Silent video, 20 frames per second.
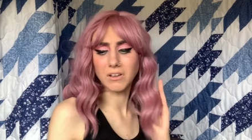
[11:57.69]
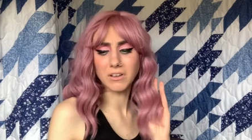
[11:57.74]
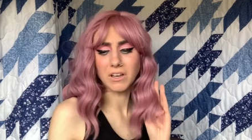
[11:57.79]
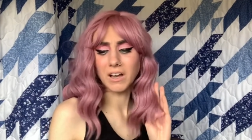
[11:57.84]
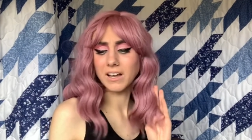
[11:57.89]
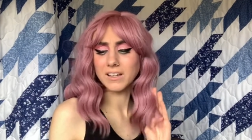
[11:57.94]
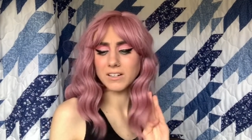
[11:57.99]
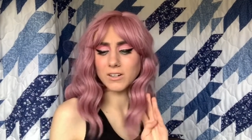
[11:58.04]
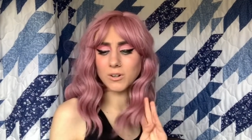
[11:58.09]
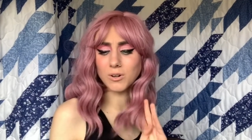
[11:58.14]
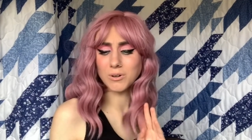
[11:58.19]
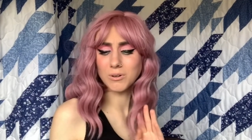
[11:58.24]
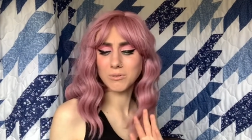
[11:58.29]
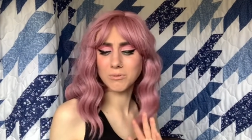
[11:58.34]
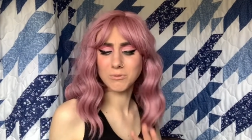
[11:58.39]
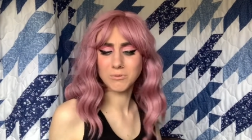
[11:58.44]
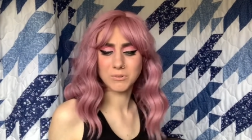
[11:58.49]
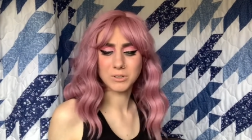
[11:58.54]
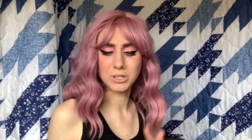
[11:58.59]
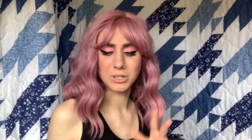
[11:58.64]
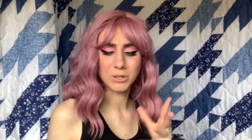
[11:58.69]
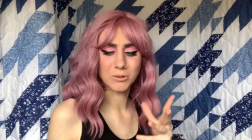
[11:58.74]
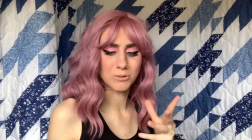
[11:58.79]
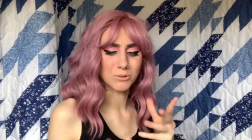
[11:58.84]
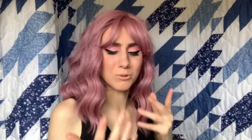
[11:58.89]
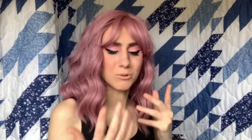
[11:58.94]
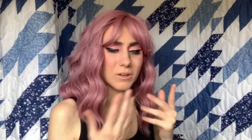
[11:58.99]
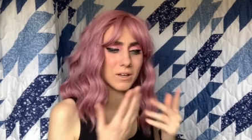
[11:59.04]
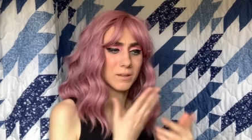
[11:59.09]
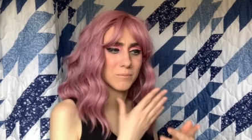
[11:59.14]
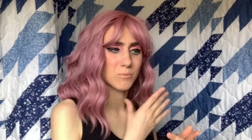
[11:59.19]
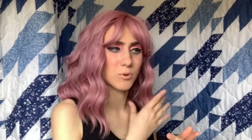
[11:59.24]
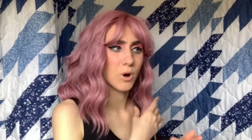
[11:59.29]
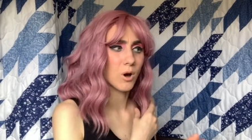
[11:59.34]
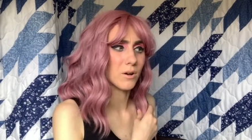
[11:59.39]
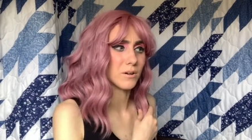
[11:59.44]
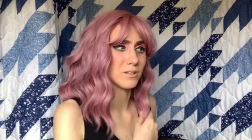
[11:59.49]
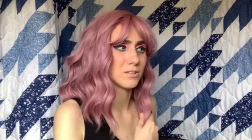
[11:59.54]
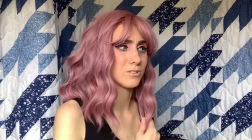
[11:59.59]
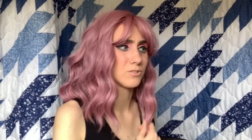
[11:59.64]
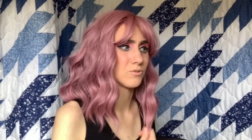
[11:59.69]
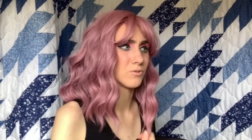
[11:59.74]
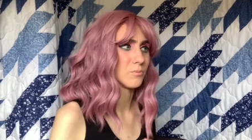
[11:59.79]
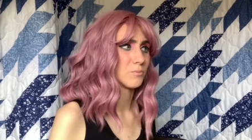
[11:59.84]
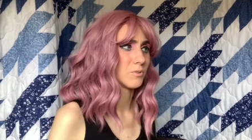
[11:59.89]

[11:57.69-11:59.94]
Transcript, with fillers: I know, you know, you get products from